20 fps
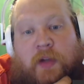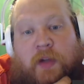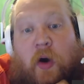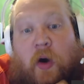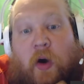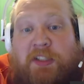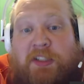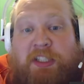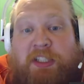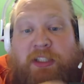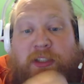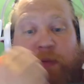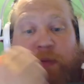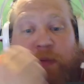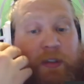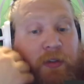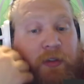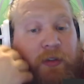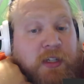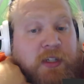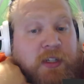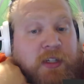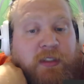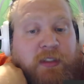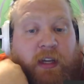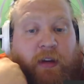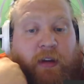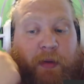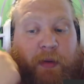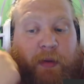Oh, I changed my donation
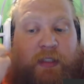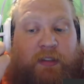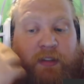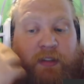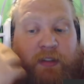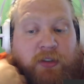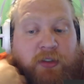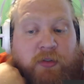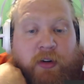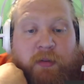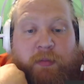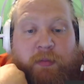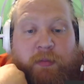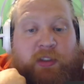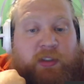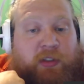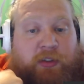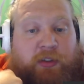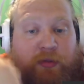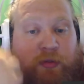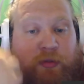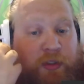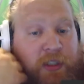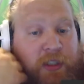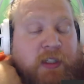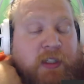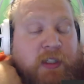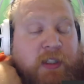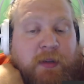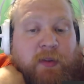sound because the screen wasn't doing
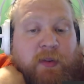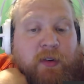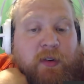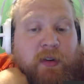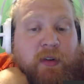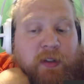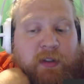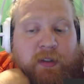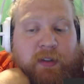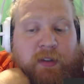shit anymore.